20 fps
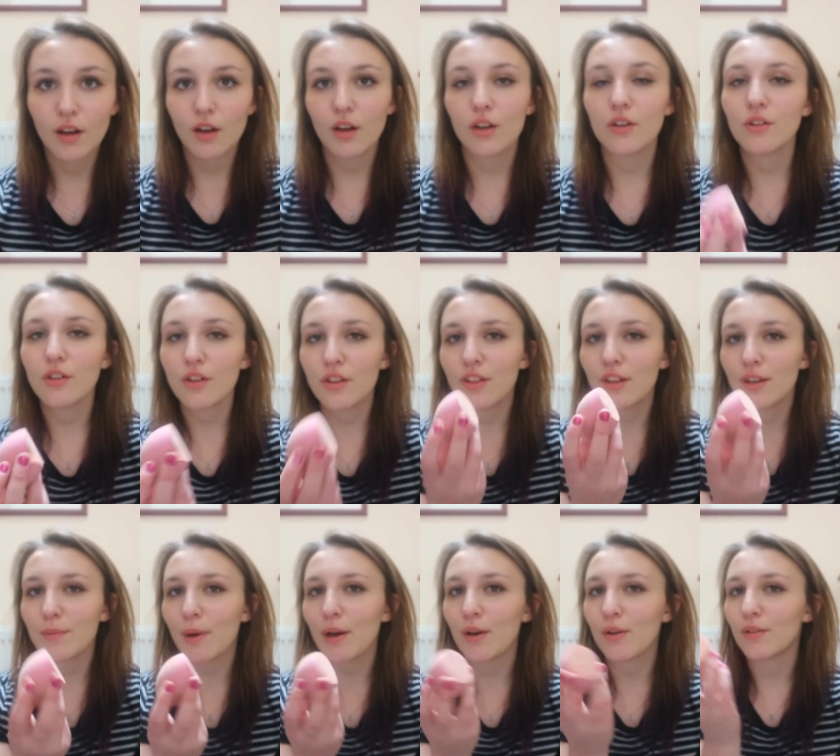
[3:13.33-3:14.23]
Another
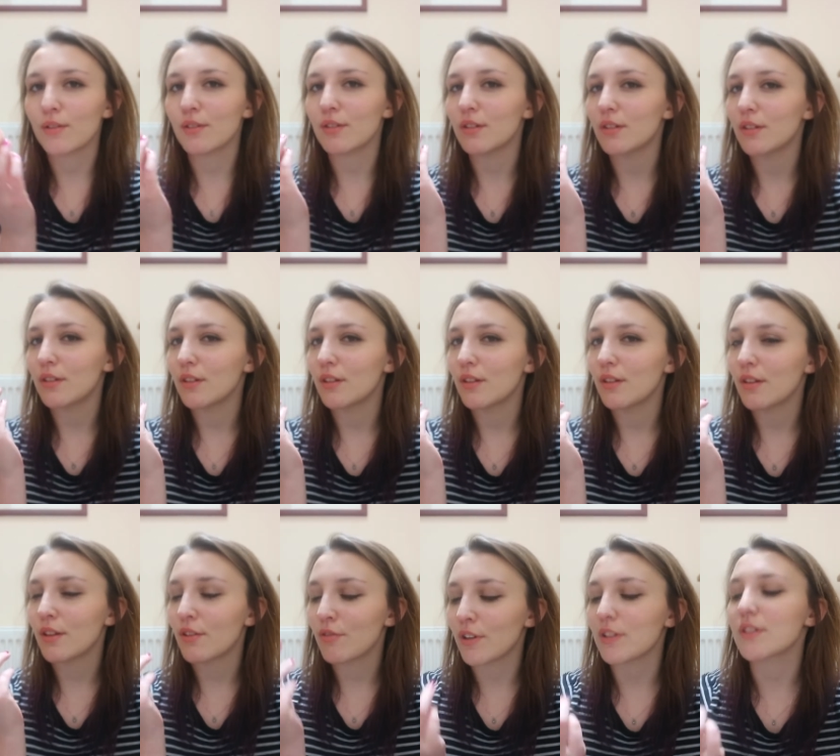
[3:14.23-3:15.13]
thing about
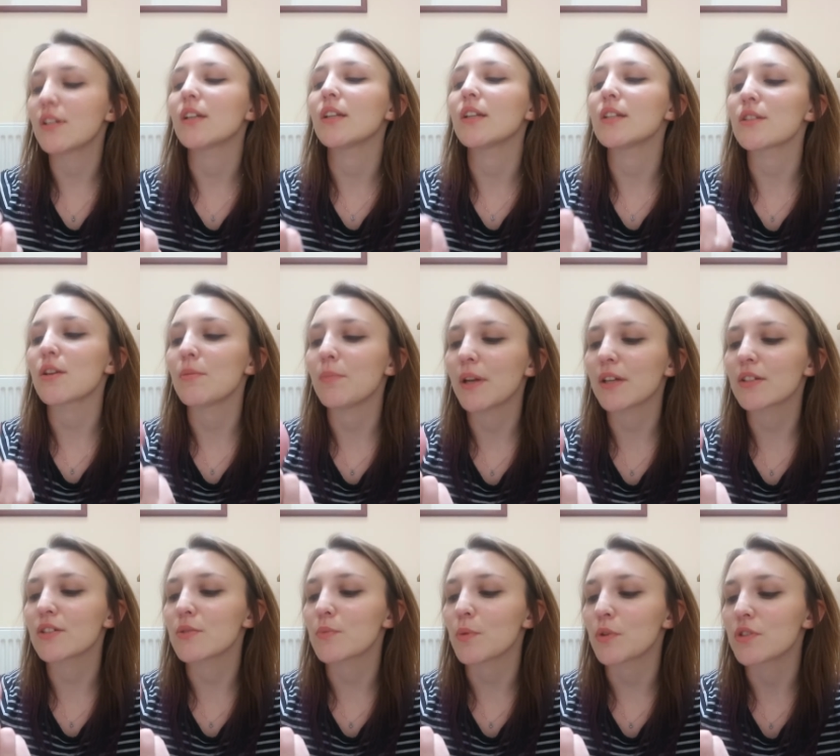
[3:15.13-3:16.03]
the Real Techniques
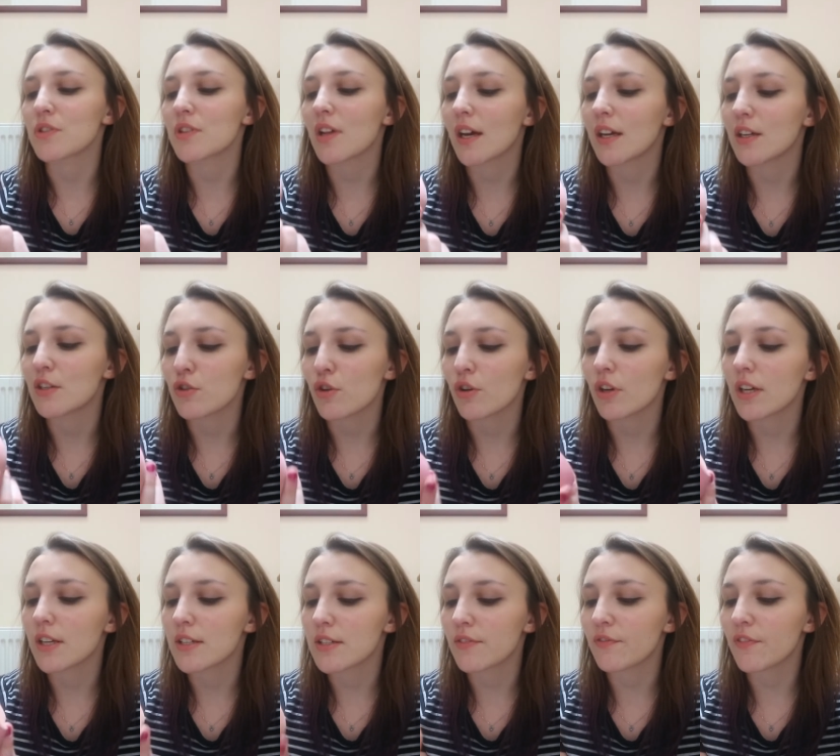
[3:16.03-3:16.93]
Complexion Sponge that I enjoy
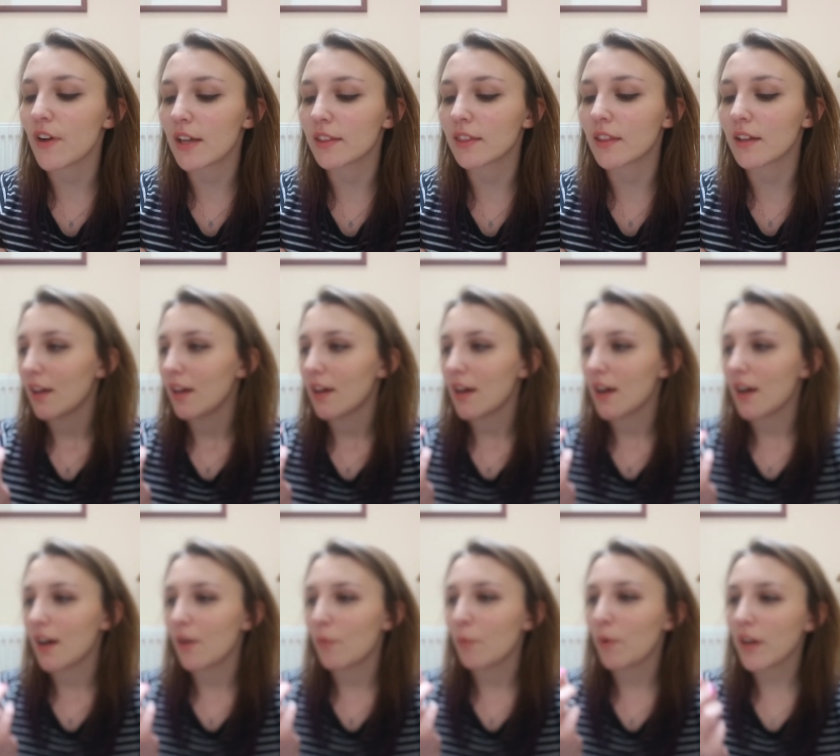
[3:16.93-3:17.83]
is the fact that
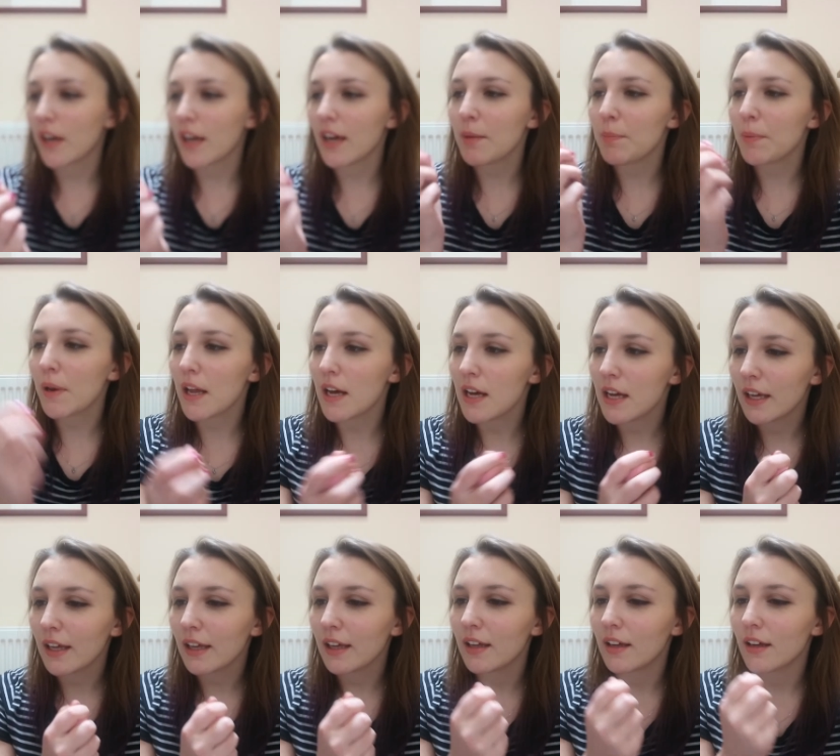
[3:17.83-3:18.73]
when I
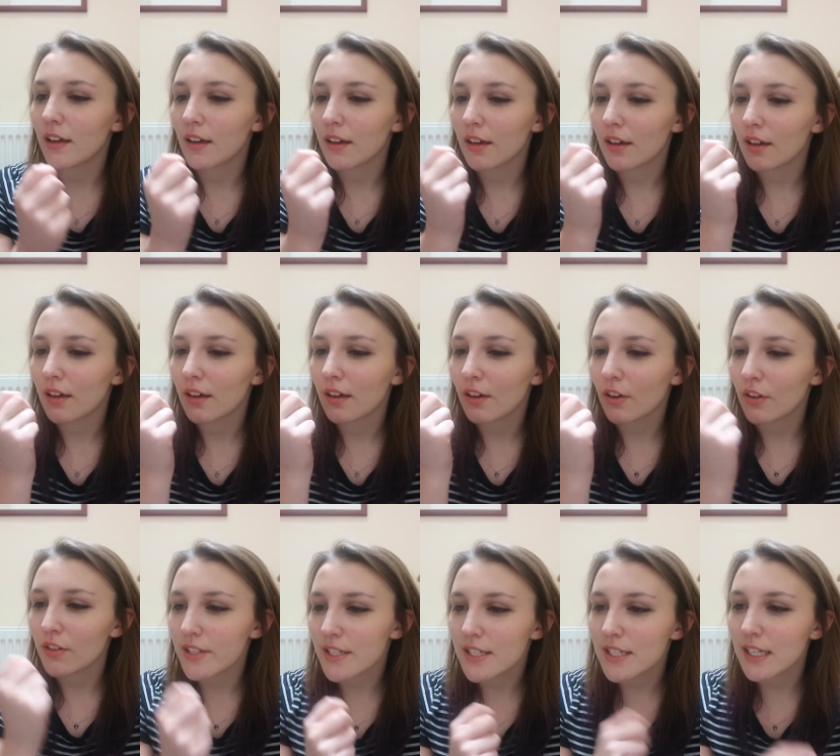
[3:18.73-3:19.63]
apply
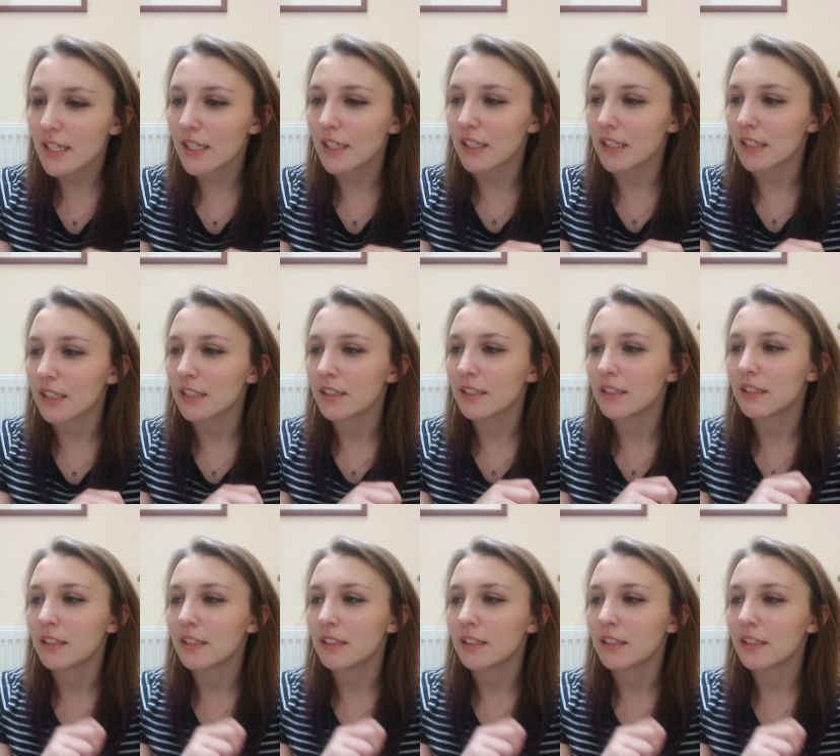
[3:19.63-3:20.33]
concealer,